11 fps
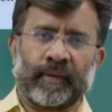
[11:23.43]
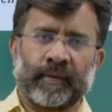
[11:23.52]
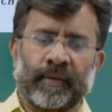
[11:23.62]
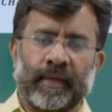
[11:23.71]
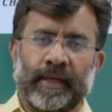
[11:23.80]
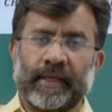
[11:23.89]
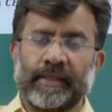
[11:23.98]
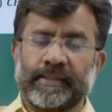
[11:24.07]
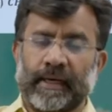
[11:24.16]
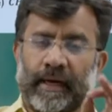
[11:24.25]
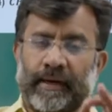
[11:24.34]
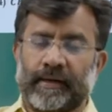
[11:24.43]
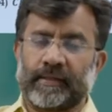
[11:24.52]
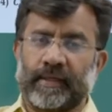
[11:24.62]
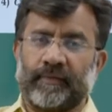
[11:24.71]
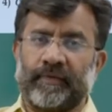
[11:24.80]
it is the
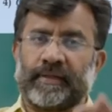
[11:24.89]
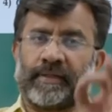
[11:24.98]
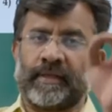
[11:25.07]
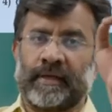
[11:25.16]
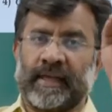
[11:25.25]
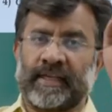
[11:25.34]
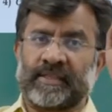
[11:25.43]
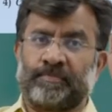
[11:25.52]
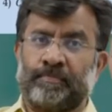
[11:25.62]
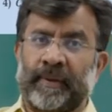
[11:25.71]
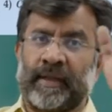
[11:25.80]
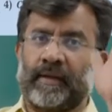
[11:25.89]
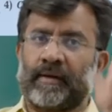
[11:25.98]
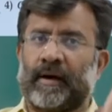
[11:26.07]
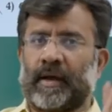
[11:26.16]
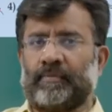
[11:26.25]
hydrogen with the sp
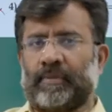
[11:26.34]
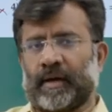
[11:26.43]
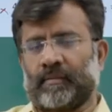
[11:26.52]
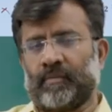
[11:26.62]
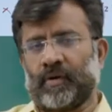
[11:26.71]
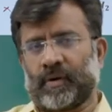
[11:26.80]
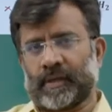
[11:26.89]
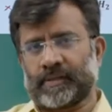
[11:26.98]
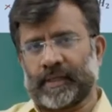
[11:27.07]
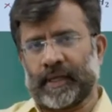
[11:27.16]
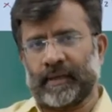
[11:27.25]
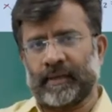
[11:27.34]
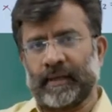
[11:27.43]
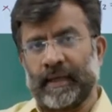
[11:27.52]
carbon more acidic